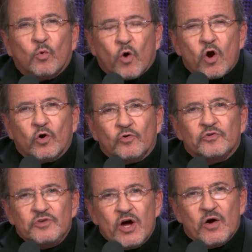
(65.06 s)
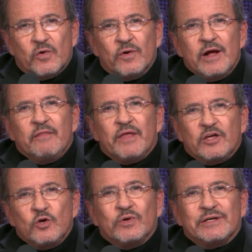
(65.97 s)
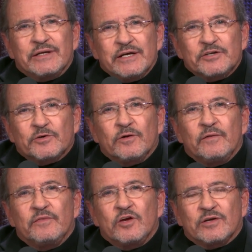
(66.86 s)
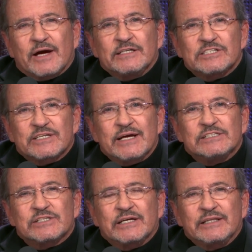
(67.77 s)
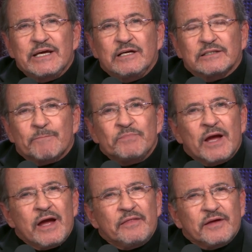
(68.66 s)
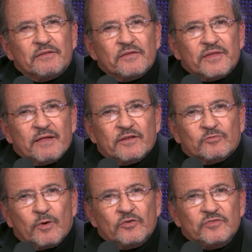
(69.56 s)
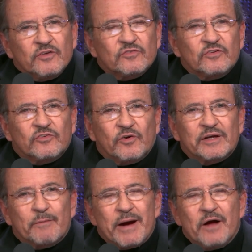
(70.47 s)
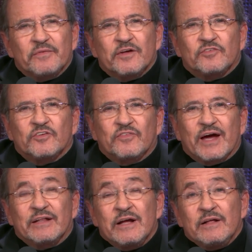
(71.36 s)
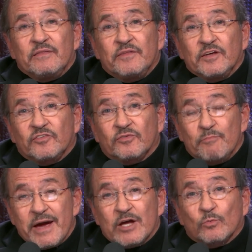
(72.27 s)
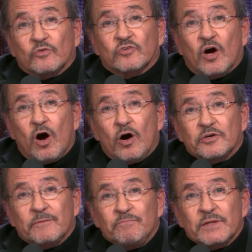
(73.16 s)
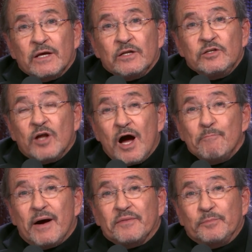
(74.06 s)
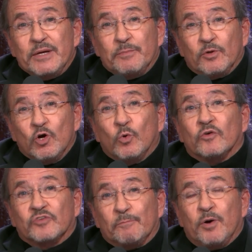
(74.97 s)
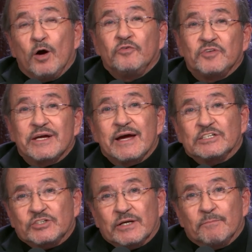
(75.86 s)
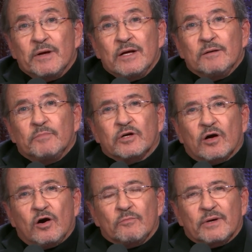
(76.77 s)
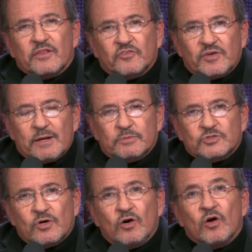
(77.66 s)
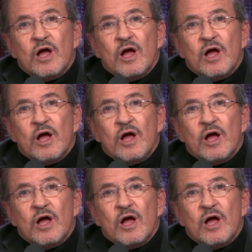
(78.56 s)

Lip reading: the world know that you can enter the United States illegally. The other thing that's most disconcerting about this is that this man was caught not by the people who were supposed to catch him, but caught by the state patrol.